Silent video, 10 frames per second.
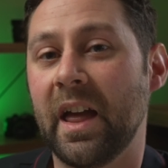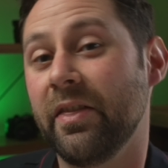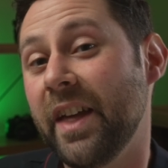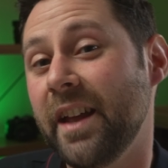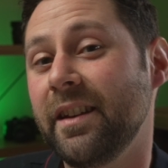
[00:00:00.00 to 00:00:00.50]

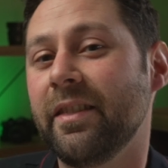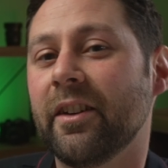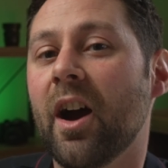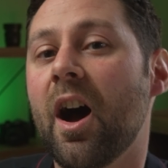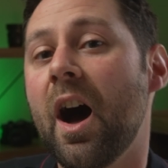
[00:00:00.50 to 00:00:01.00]
Then
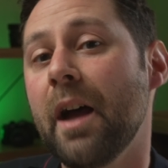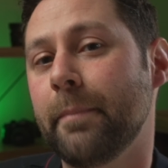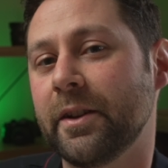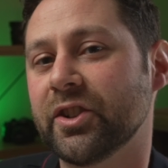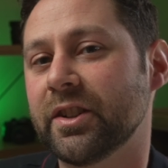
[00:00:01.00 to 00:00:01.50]
there are higher
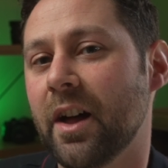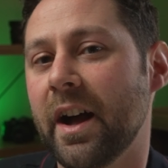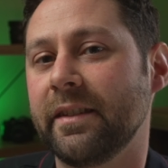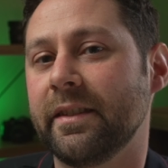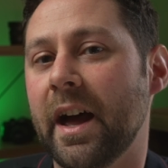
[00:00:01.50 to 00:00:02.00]
budget
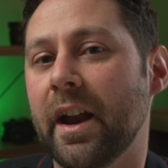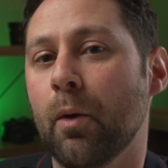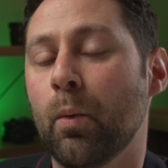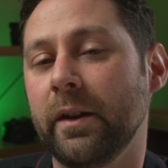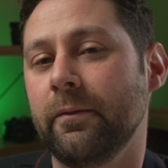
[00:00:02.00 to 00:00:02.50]
clients that
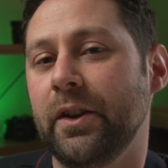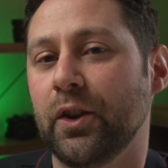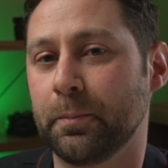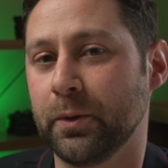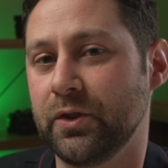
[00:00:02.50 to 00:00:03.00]
are wanting
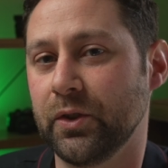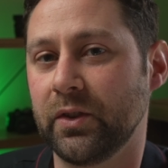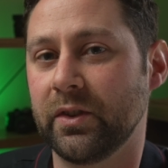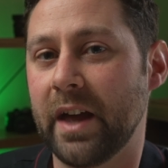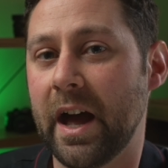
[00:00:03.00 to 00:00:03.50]
videos
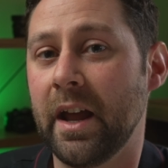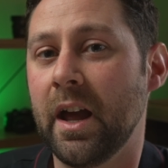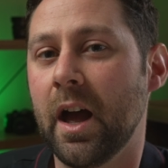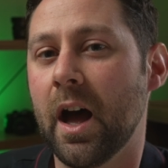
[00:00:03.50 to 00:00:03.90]
produced that